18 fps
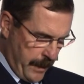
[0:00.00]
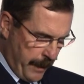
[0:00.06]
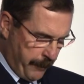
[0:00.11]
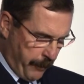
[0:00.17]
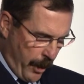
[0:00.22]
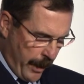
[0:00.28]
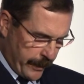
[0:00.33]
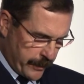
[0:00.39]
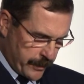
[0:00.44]

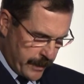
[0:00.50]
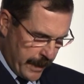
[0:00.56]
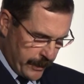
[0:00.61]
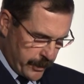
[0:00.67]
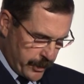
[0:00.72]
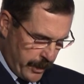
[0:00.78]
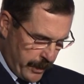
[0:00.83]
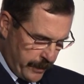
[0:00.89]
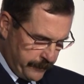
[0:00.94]
and by
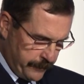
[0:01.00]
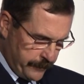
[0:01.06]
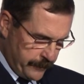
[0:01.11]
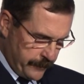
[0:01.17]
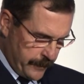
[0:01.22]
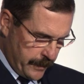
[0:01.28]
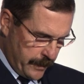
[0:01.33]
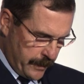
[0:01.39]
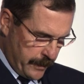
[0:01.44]
extension,
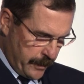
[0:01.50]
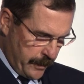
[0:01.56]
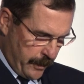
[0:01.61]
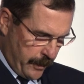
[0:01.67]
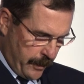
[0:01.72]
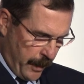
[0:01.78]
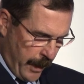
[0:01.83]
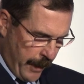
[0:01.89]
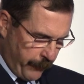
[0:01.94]

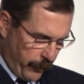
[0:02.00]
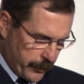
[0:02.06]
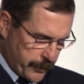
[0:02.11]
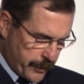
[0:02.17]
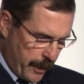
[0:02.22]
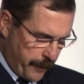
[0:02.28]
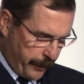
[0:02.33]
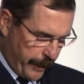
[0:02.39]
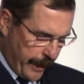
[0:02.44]
I have also